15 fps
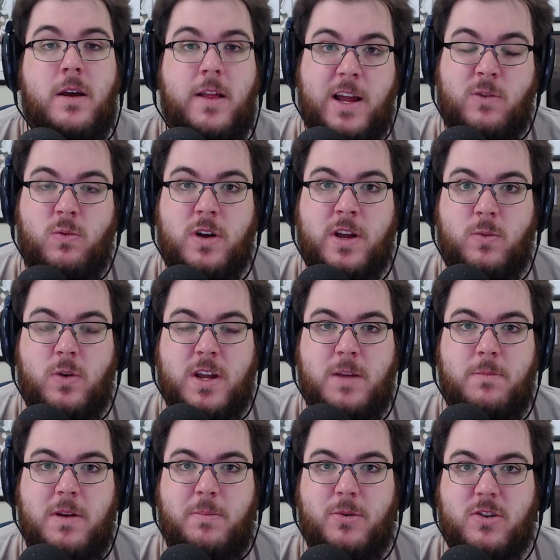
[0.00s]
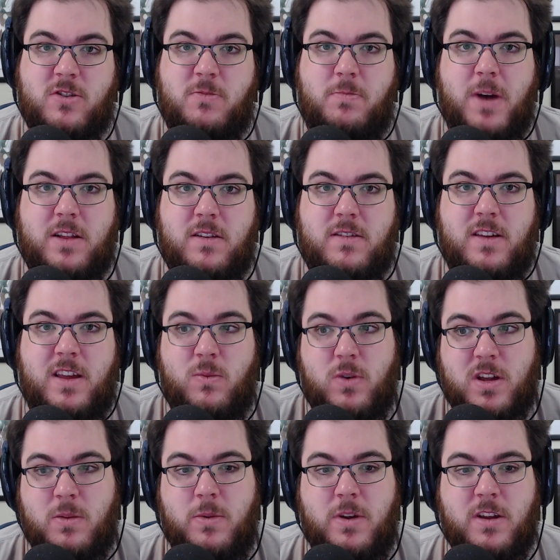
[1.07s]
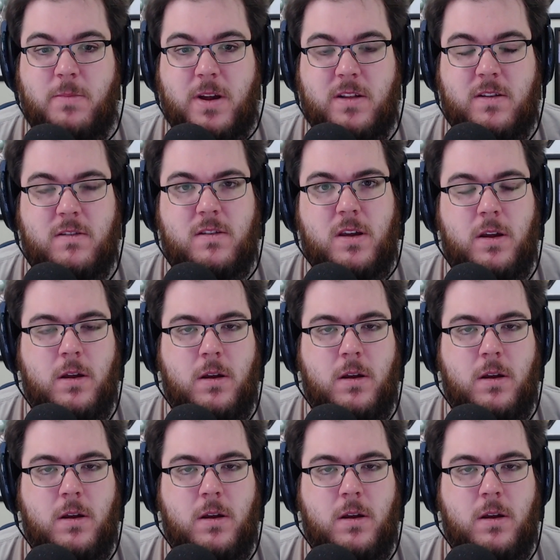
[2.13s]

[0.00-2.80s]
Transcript: Like what can people expect to see, and what can we expect to see?